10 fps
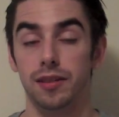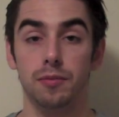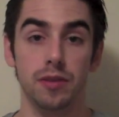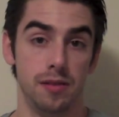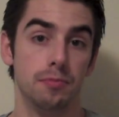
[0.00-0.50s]
it
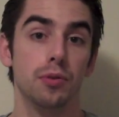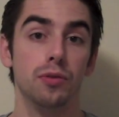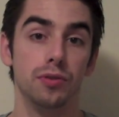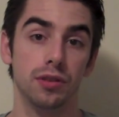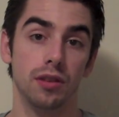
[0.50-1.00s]

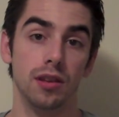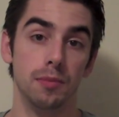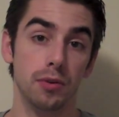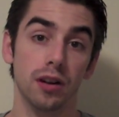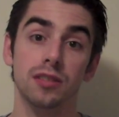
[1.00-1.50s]
improves the
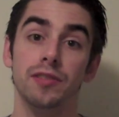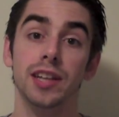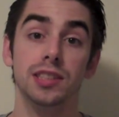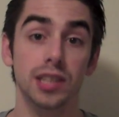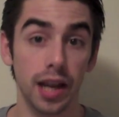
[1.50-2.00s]
production of
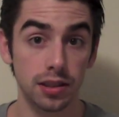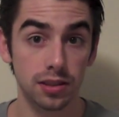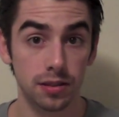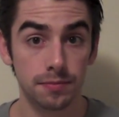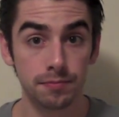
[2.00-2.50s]

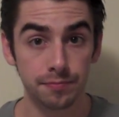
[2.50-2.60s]
HGH,